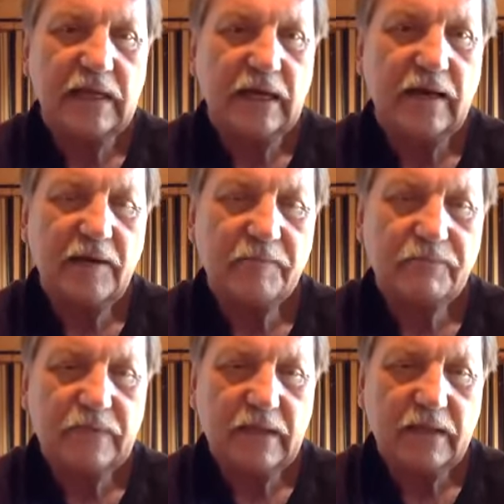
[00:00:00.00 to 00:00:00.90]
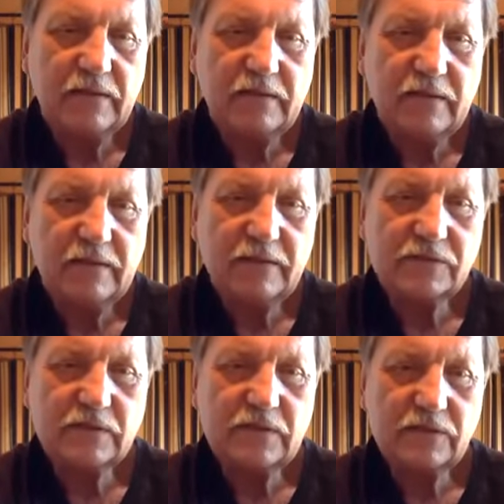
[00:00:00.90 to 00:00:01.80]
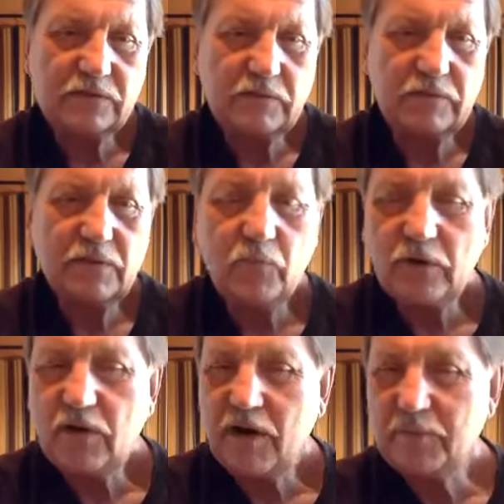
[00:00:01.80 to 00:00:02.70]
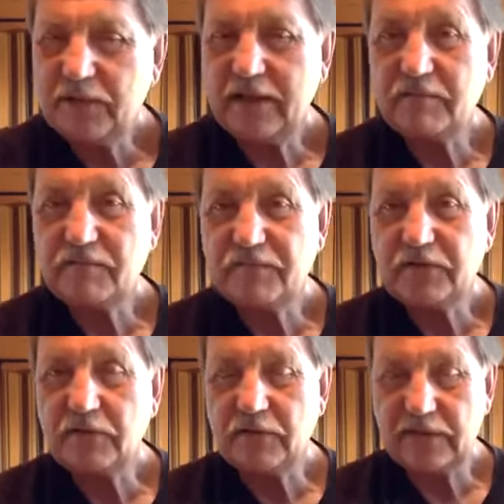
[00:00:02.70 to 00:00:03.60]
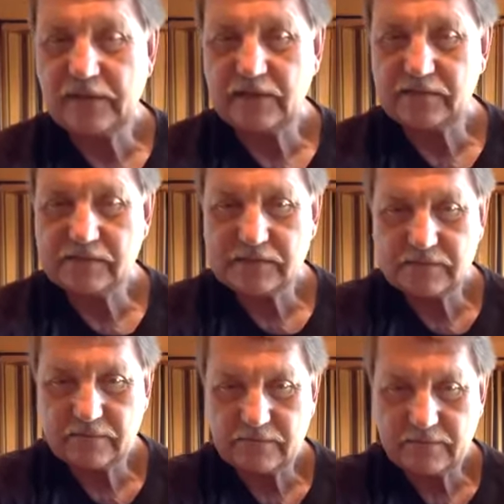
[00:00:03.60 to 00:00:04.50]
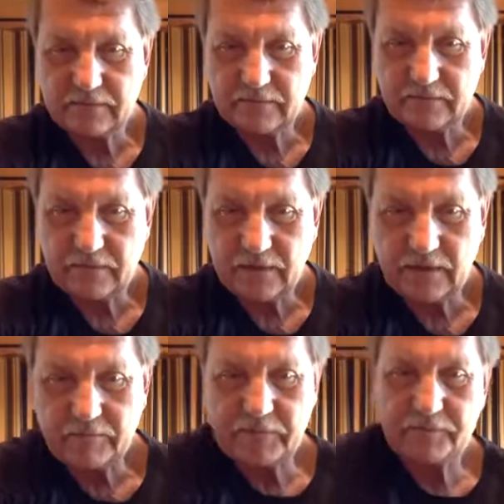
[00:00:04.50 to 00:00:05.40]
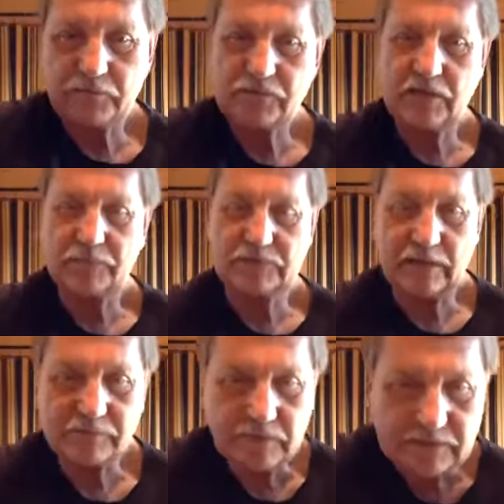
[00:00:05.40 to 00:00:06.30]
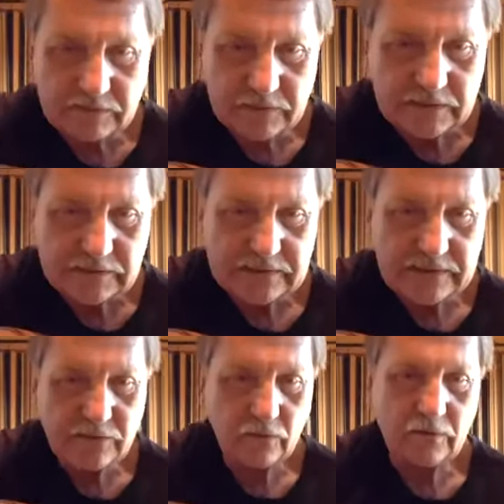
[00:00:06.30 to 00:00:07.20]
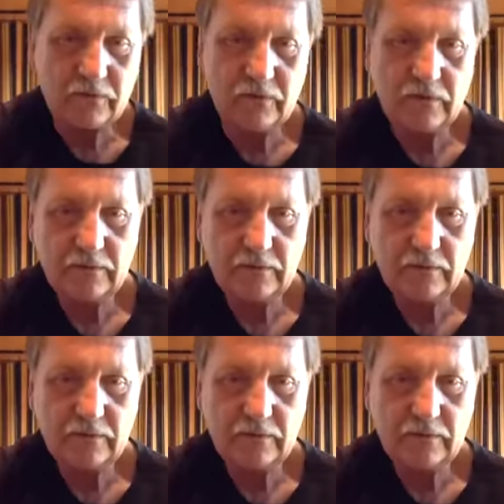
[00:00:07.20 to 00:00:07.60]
There's a little more complicated fill that he does the first couple times. It's a D chord.